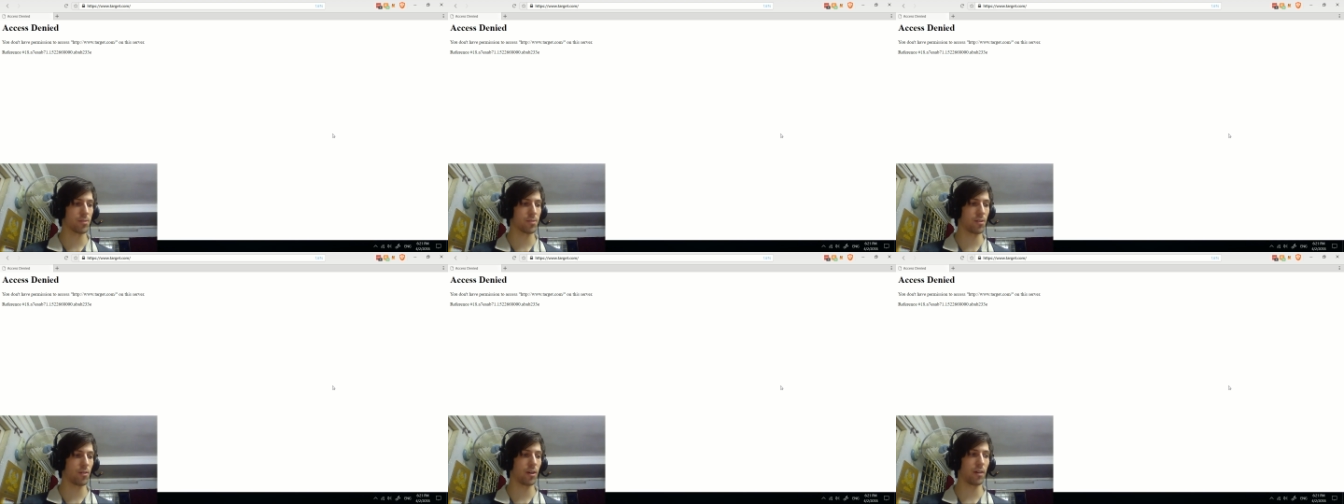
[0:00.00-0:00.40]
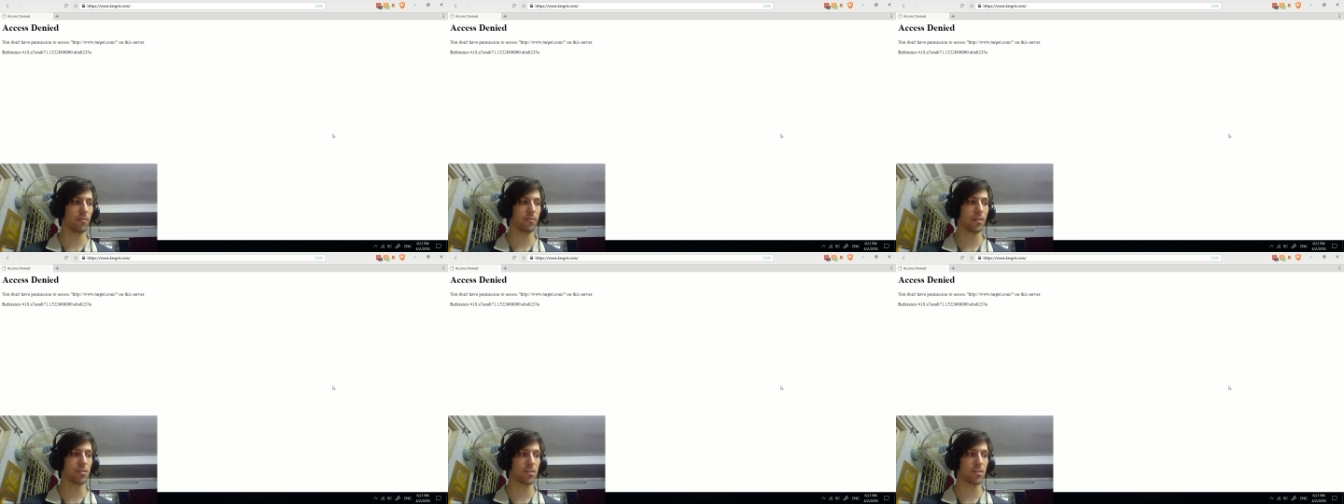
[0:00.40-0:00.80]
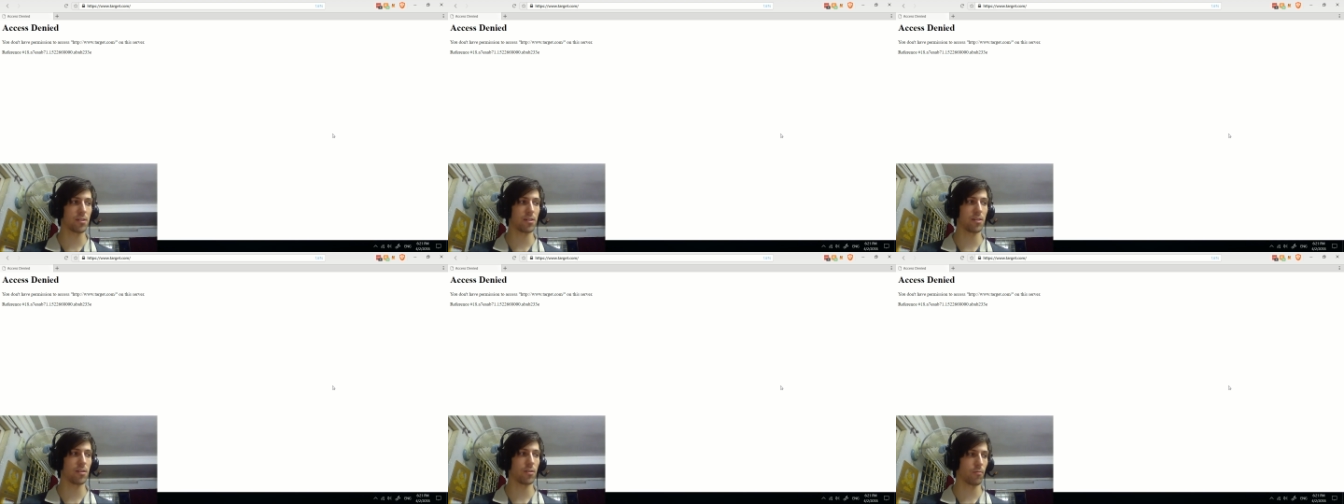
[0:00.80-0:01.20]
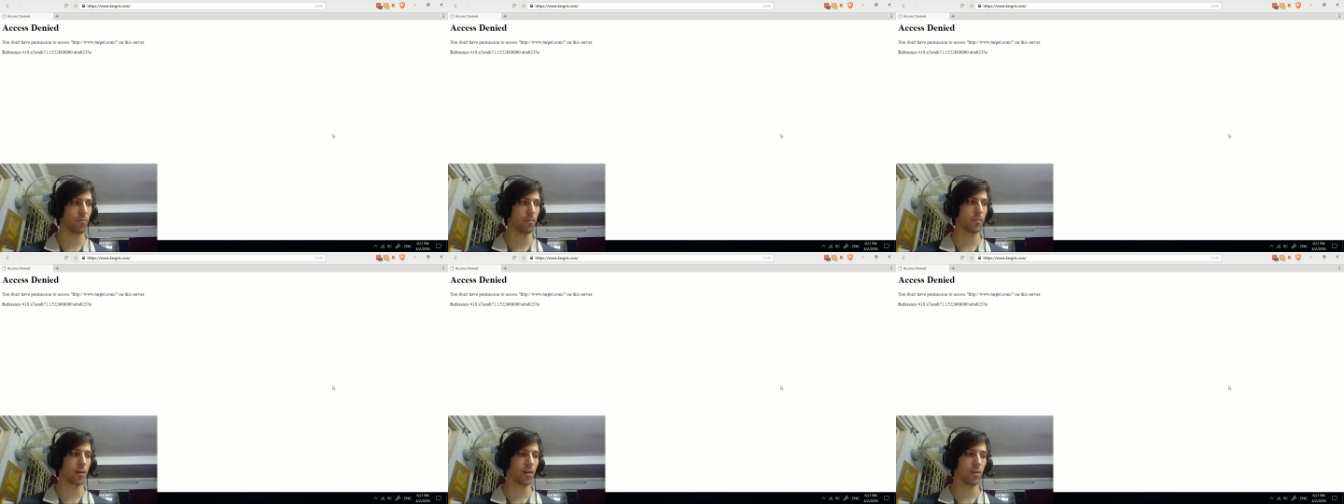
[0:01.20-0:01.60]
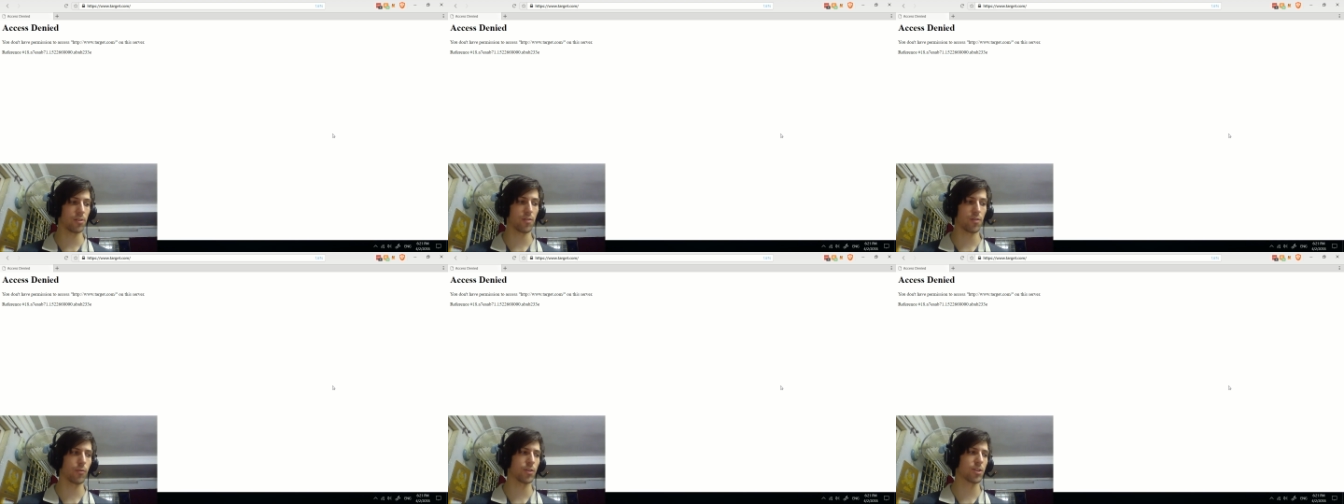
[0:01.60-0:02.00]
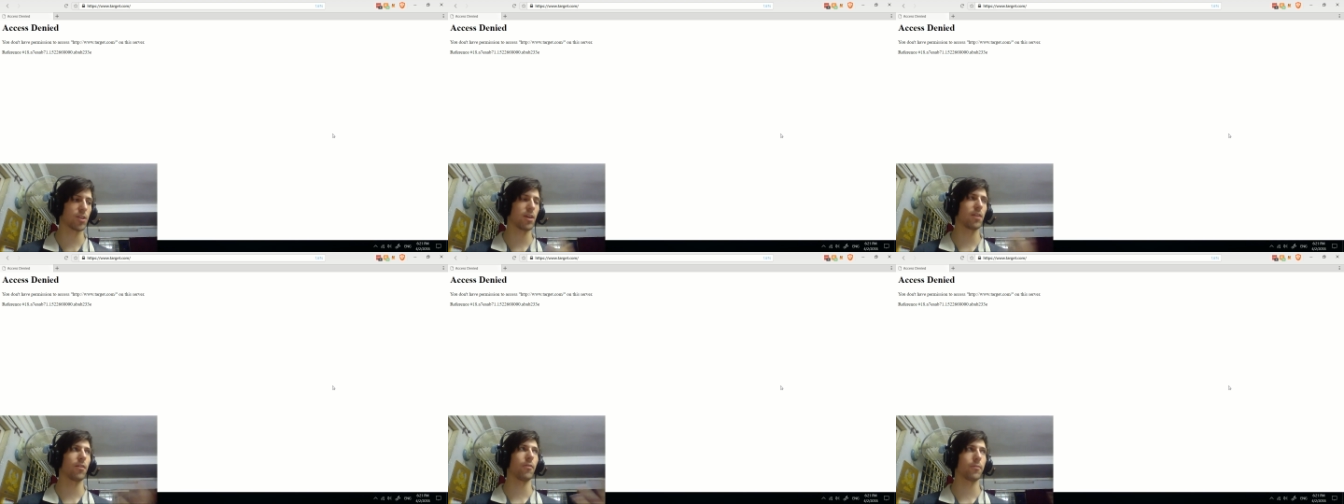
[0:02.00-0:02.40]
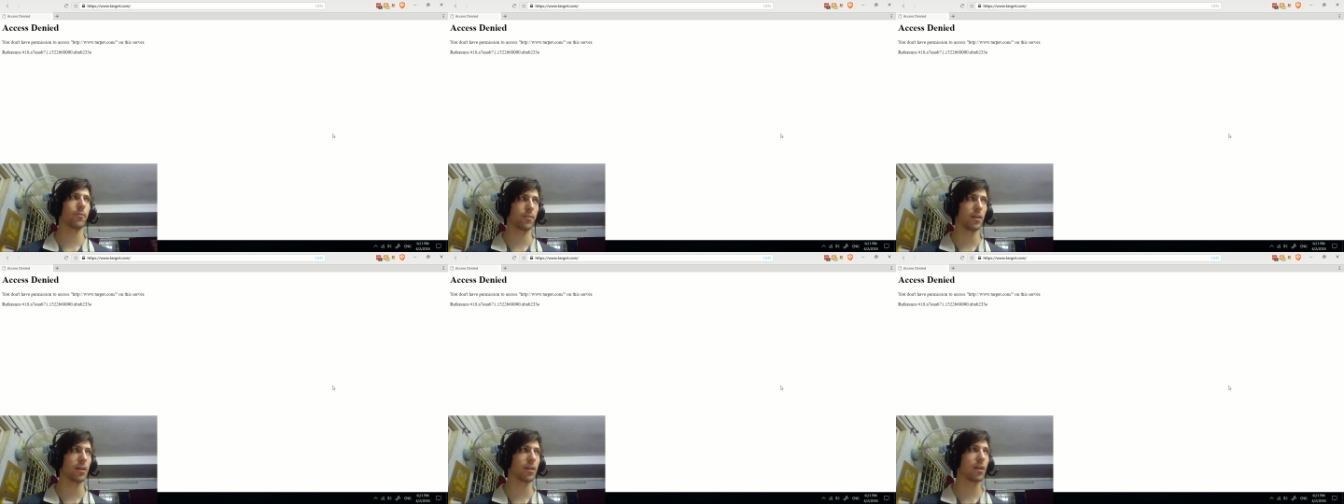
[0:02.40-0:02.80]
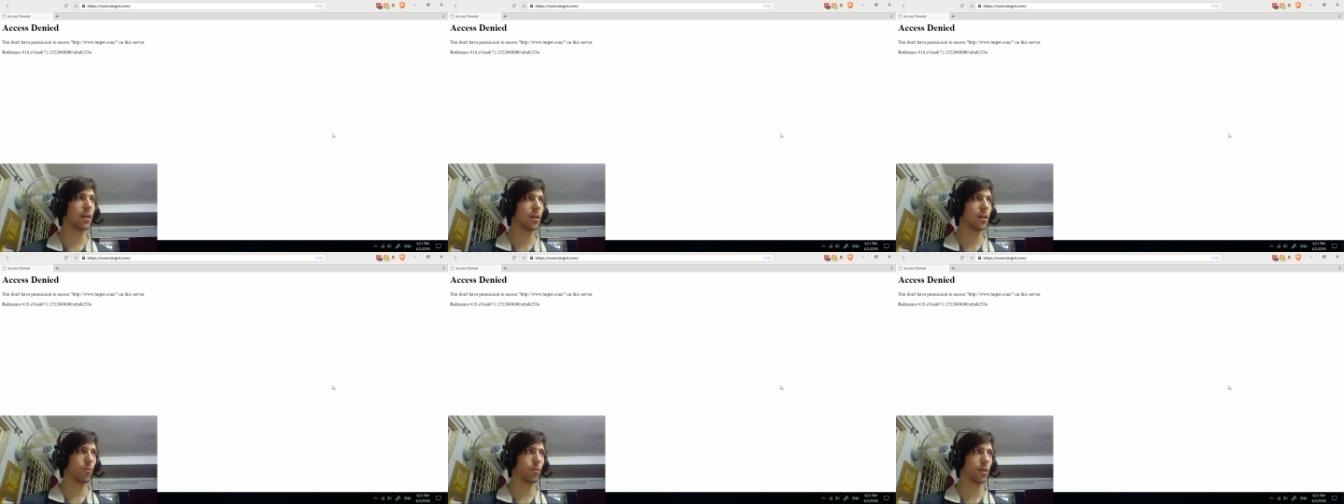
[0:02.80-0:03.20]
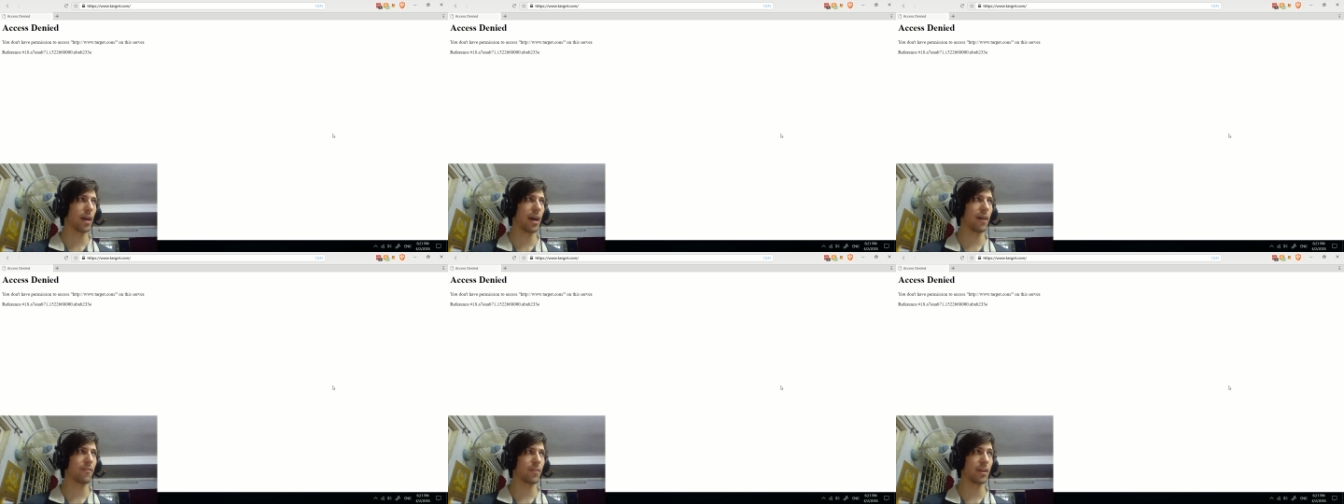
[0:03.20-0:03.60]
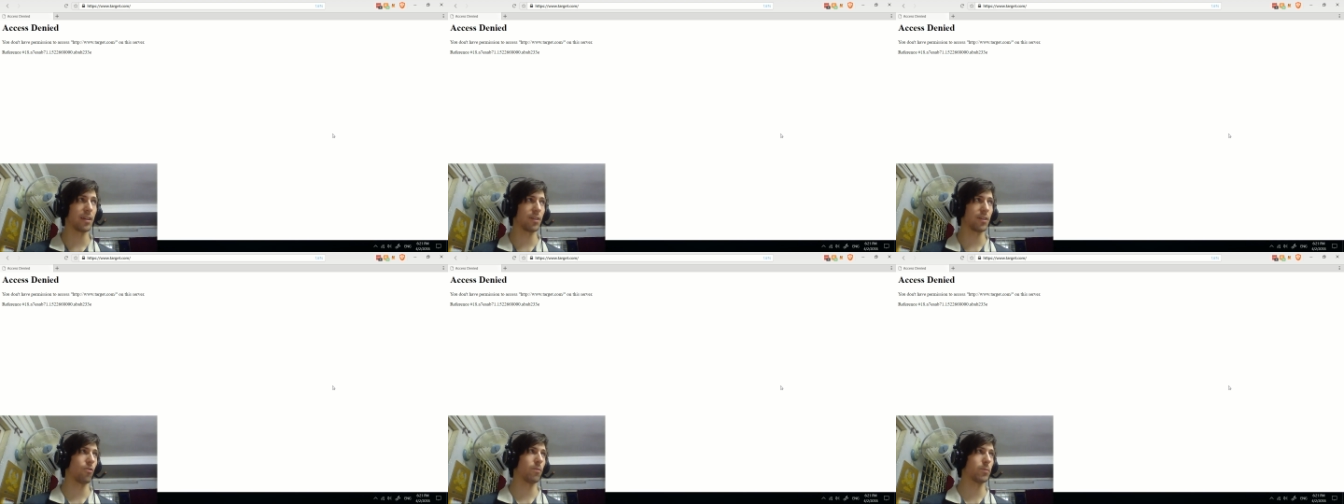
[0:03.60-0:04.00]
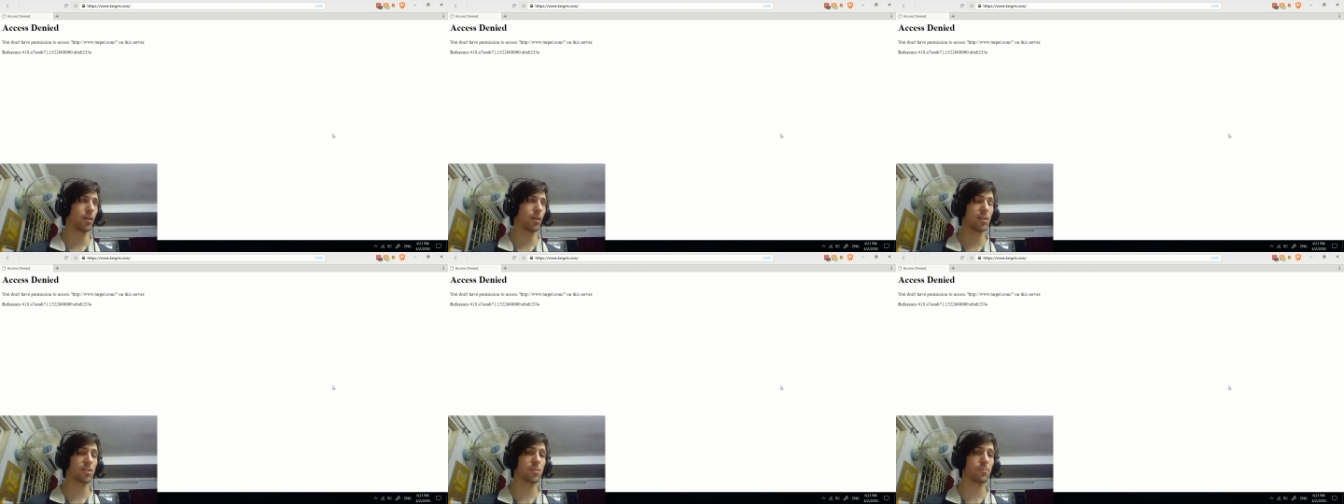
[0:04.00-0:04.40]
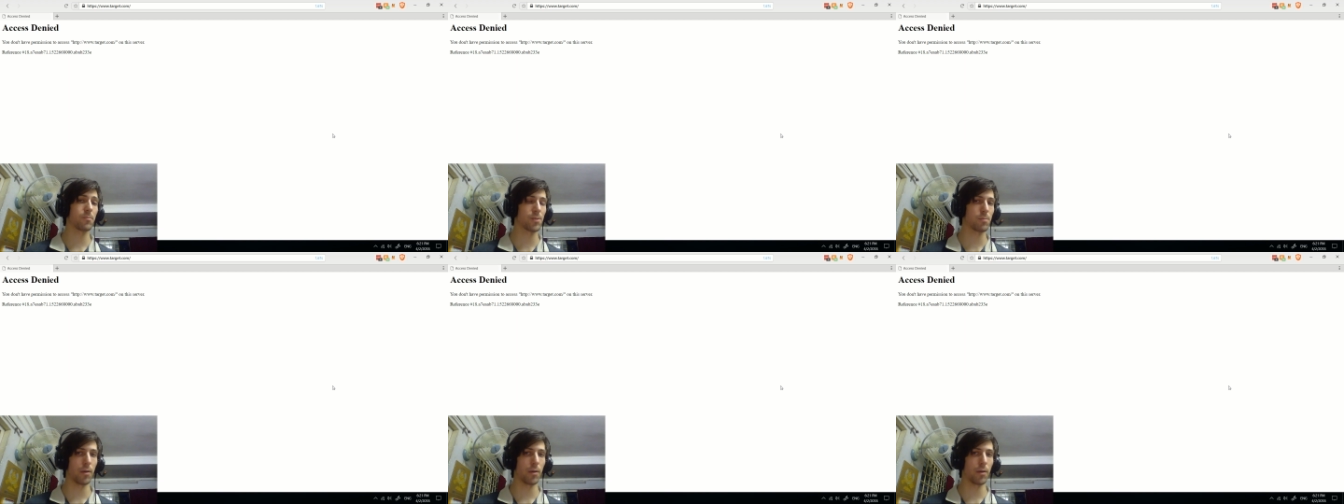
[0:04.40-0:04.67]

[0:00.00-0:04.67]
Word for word: So if they see you from a country which they don't think would have any normal customers,